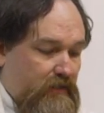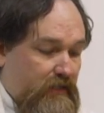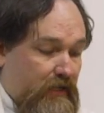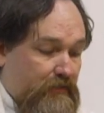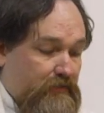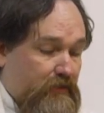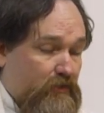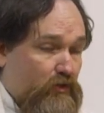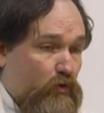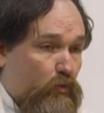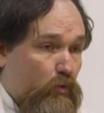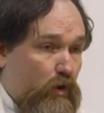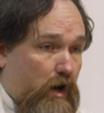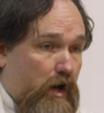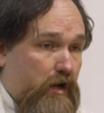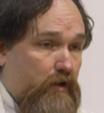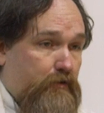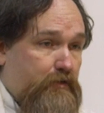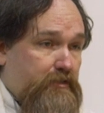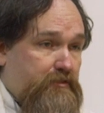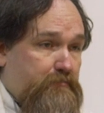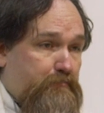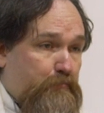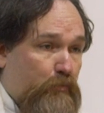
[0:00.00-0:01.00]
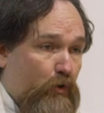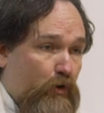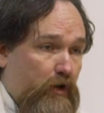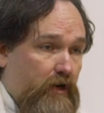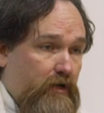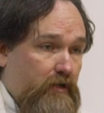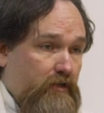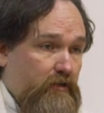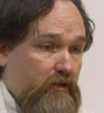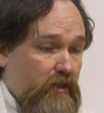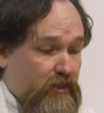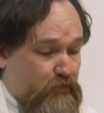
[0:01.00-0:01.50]
And then the water is
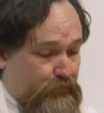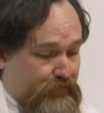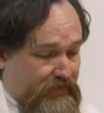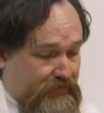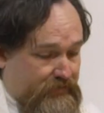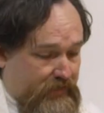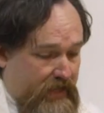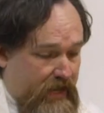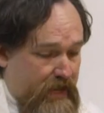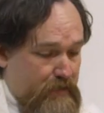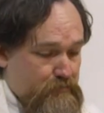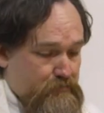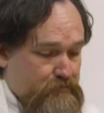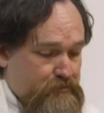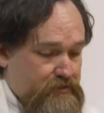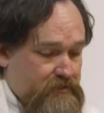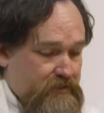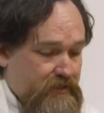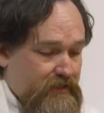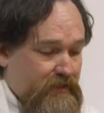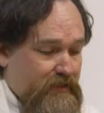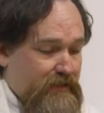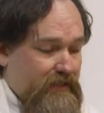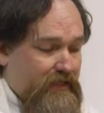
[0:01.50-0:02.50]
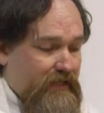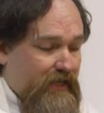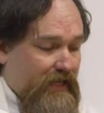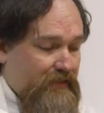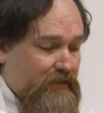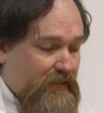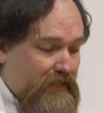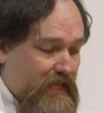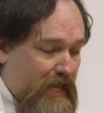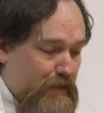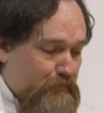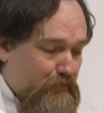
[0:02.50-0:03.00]
poured three times in
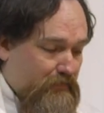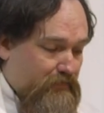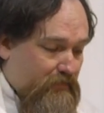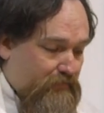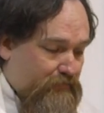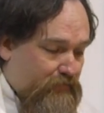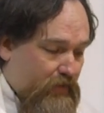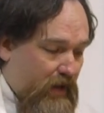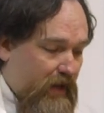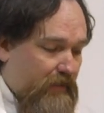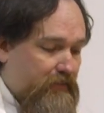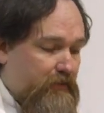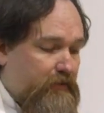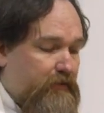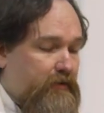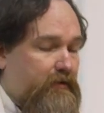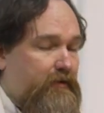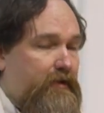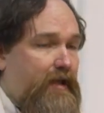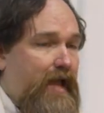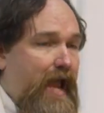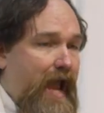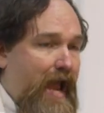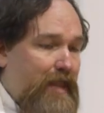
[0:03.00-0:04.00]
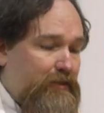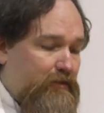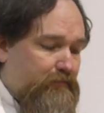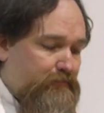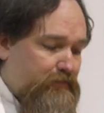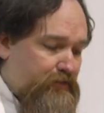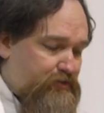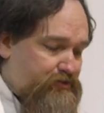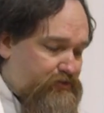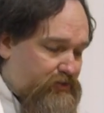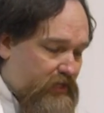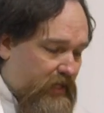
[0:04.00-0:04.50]
the name of the Father, and of
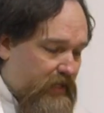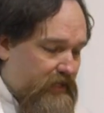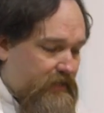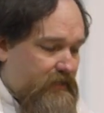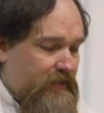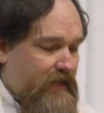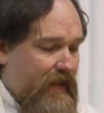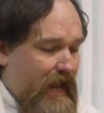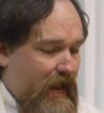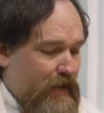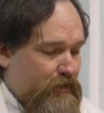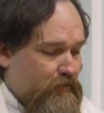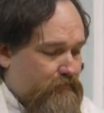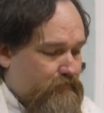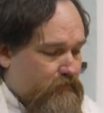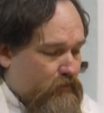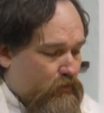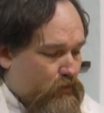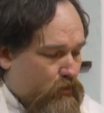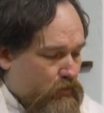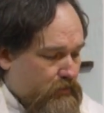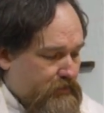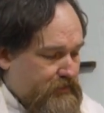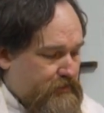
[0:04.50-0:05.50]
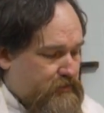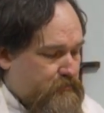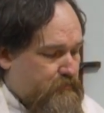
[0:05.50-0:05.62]
the Son, and of the Holy